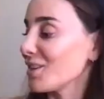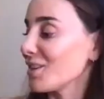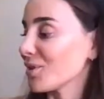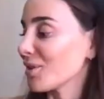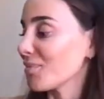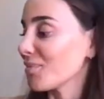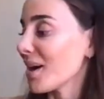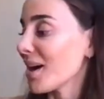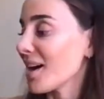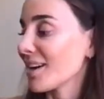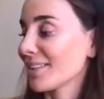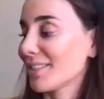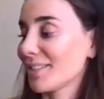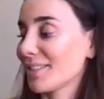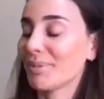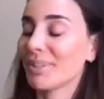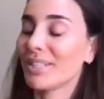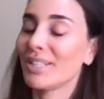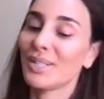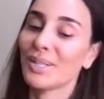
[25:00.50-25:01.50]
can
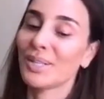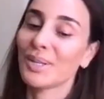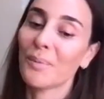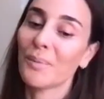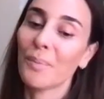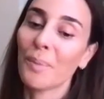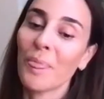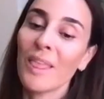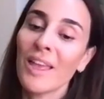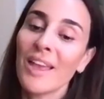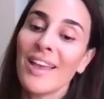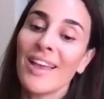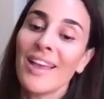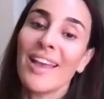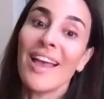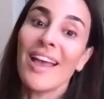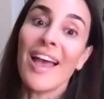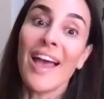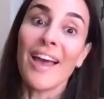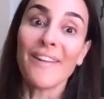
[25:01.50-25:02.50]
possibly do.
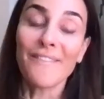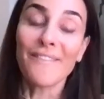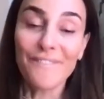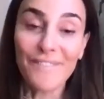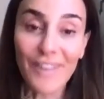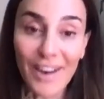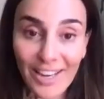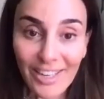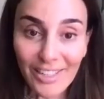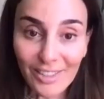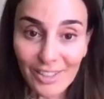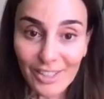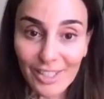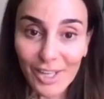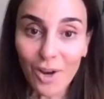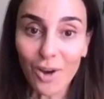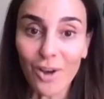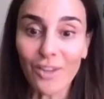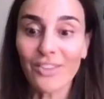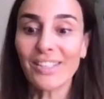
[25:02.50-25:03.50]
And finally,
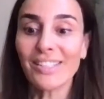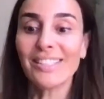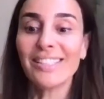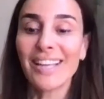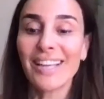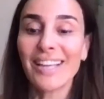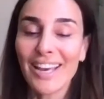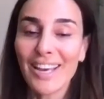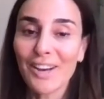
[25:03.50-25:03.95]
on the day